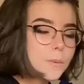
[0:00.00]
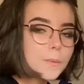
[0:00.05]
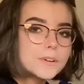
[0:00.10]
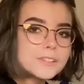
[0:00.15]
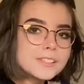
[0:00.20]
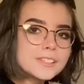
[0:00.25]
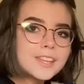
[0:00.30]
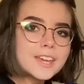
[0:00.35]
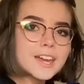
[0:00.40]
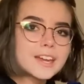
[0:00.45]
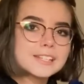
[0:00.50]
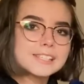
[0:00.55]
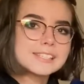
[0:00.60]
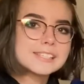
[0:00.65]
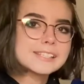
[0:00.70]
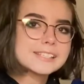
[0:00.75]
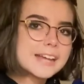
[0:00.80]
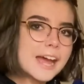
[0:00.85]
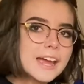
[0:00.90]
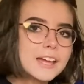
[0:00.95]
it wasn't like a
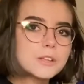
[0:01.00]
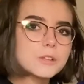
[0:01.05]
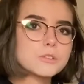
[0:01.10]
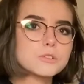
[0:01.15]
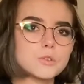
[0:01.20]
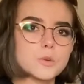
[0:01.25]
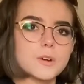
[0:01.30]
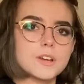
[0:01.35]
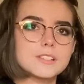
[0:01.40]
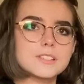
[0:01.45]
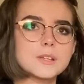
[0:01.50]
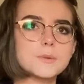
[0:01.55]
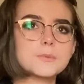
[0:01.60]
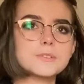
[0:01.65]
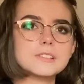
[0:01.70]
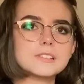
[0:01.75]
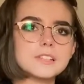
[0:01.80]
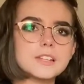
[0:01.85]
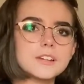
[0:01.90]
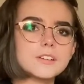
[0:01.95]
style choice, it
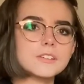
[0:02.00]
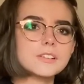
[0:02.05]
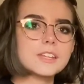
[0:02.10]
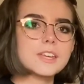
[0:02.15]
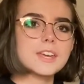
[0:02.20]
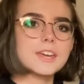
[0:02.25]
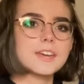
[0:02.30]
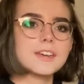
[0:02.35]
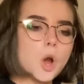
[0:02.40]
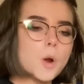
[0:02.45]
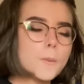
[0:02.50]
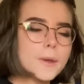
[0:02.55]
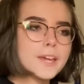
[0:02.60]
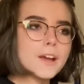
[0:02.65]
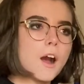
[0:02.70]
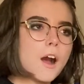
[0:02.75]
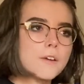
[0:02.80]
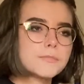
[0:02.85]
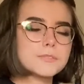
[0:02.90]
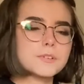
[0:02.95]
was literally
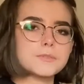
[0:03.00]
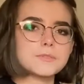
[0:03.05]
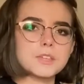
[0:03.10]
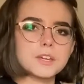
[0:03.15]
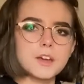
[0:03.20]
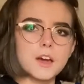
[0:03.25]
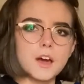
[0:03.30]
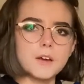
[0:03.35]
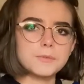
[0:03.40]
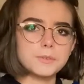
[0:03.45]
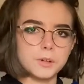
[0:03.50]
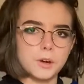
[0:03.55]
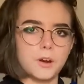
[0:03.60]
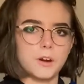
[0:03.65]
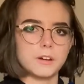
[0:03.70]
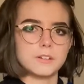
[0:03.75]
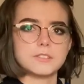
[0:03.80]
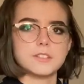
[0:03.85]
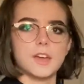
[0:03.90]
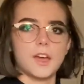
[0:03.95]
going off of the cover
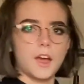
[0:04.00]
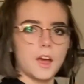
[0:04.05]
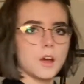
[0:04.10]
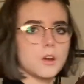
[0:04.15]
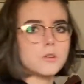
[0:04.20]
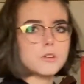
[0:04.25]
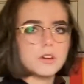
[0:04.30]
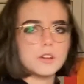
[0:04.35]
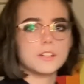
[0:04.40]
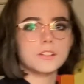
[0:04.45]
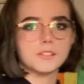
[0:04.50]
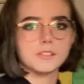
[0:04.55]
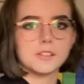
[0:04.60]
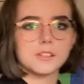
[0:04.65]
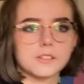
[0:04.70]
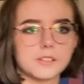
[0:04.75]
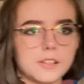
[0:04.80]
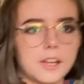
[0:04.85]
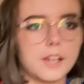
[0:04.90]
art. How good is this